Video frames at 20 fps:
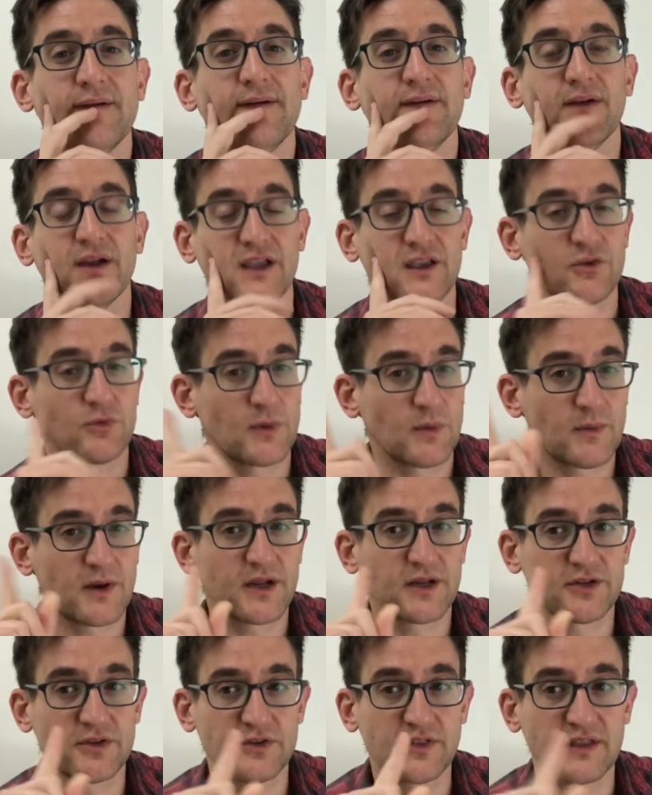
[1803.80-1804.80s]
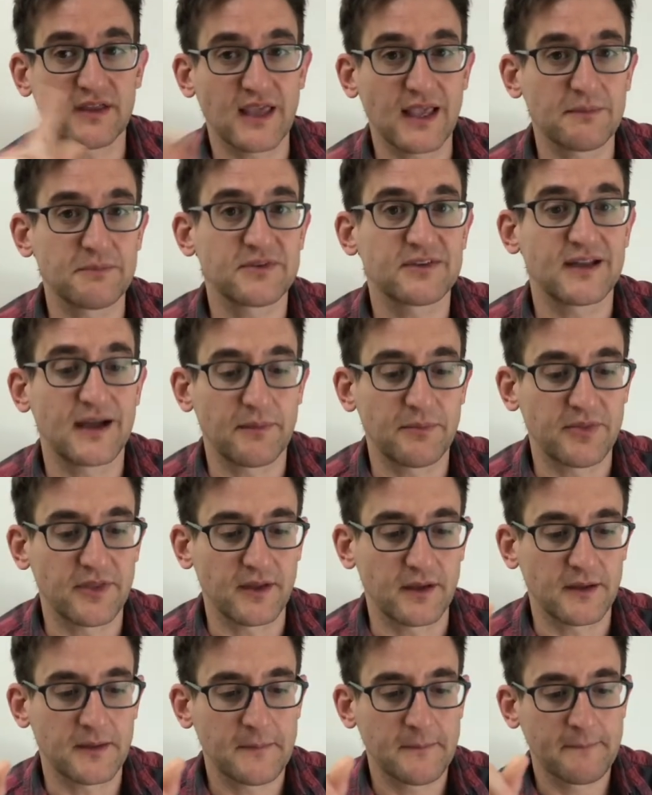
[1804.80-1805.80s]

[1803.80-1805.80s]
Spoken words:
right? Because we want to do the GameStop thing.